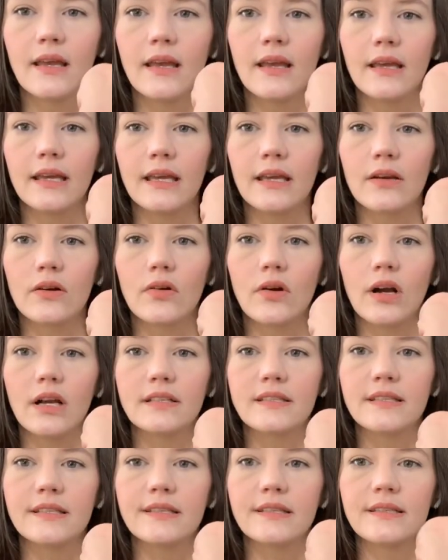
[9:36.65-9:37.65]
it
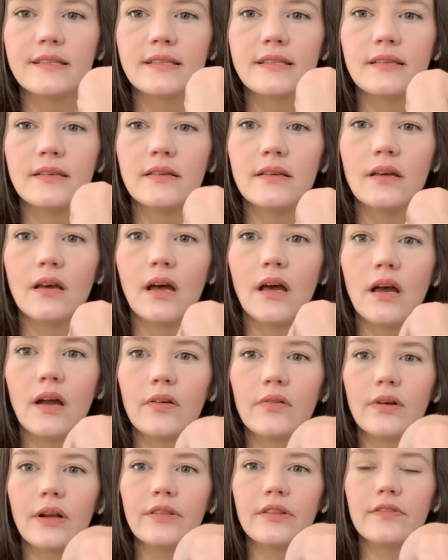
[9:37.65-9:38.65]
crosses
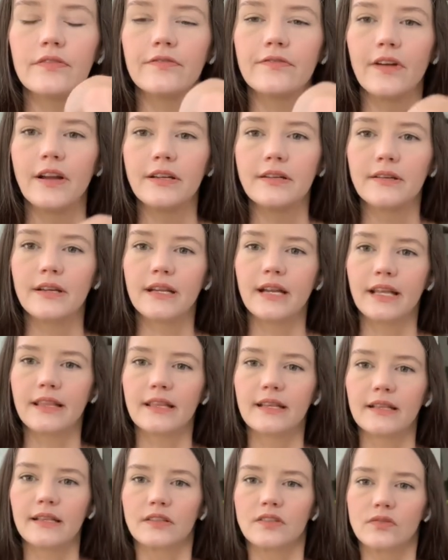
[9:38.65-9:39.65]
around the front, and I
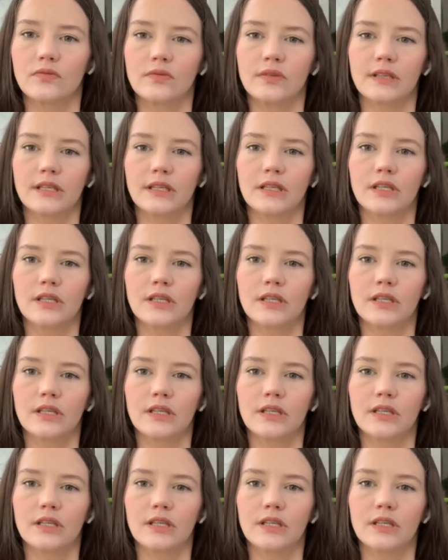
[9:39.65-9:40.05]
think that's really